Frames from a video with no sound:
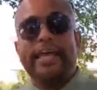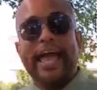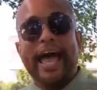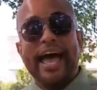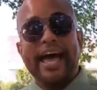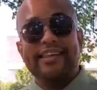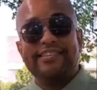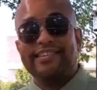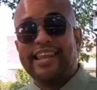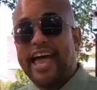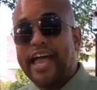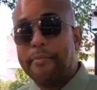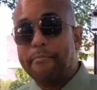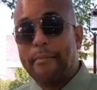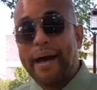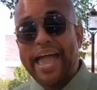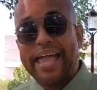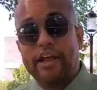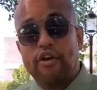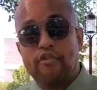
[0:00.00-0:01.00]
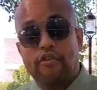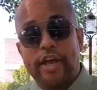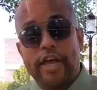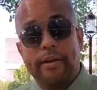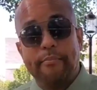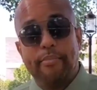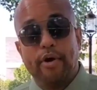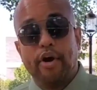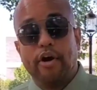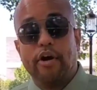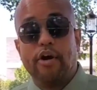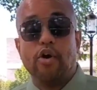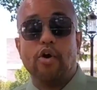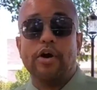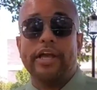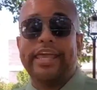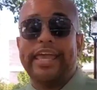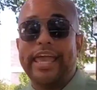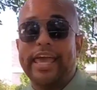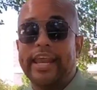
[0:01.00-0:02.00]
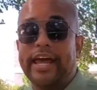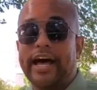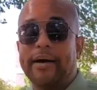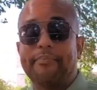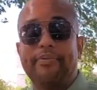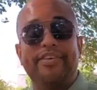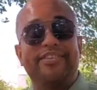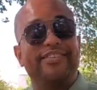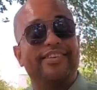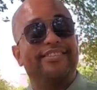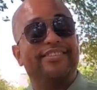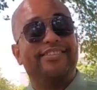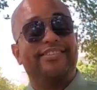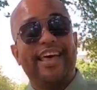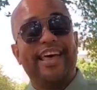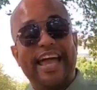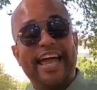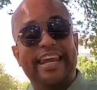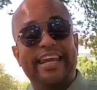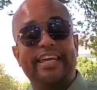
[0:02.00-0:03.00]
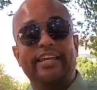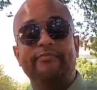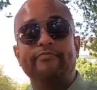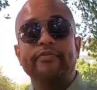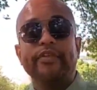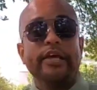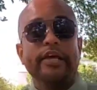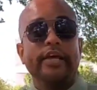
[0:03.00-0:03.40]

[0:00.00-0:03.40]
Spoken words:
Guys like Mike Greenberg on Get Up is excited.